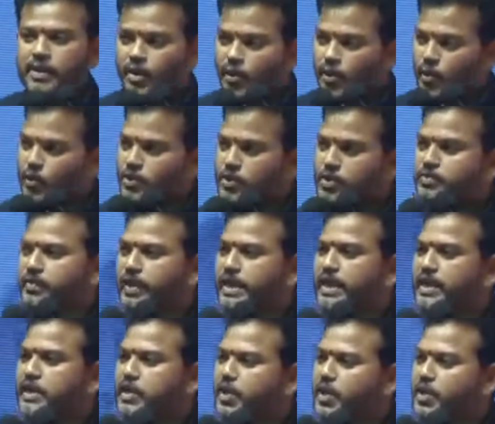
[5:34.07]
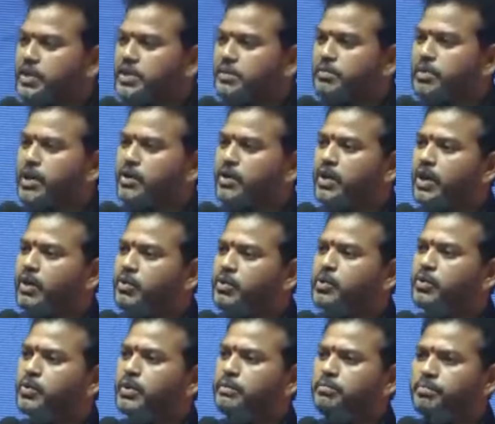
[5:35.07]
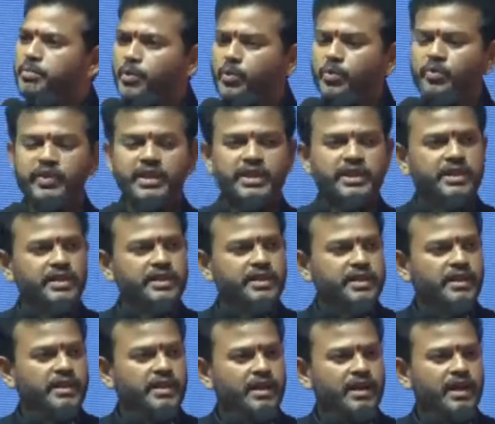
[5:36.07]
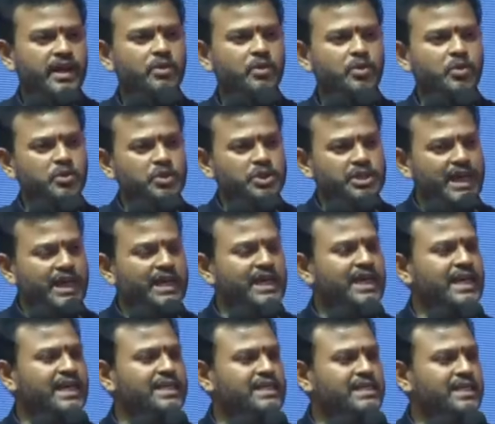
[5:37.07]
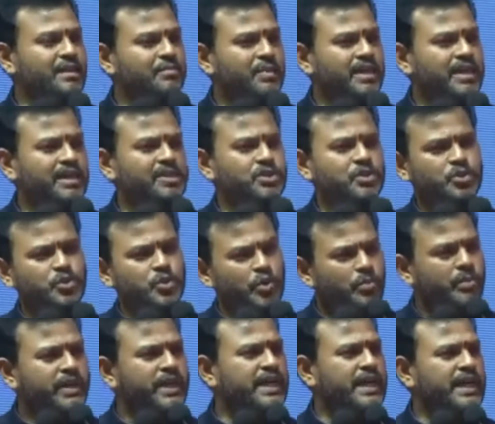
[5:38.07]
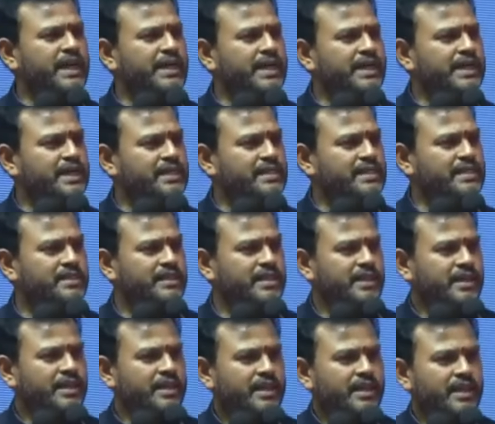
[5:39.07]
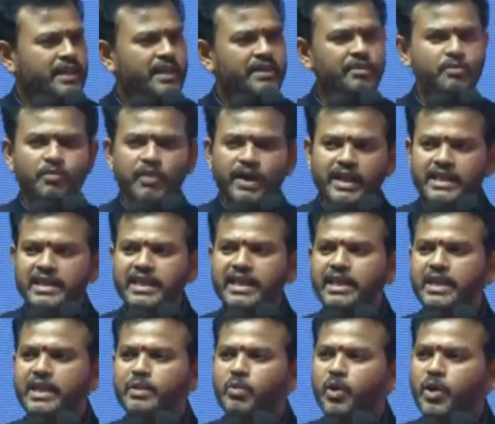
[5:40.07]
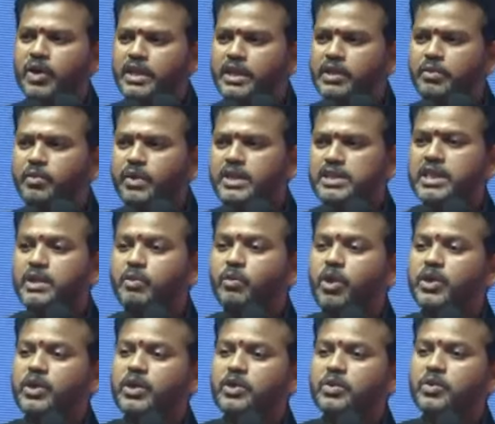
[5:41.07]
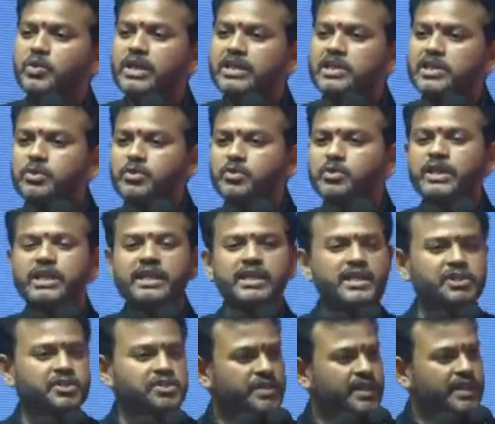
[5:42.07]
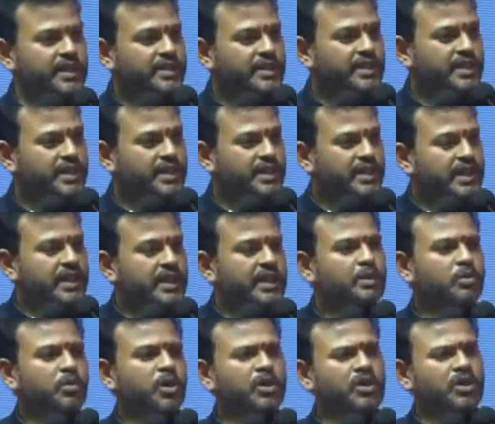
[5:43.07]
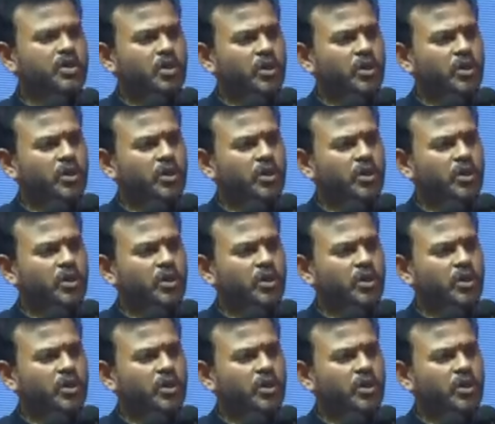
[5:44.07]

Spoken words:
drones, when he talks about how to improve it, how to channelize them, he has so many ideas. And one thing he wanted was, he wanted to listen to the industry. He wanted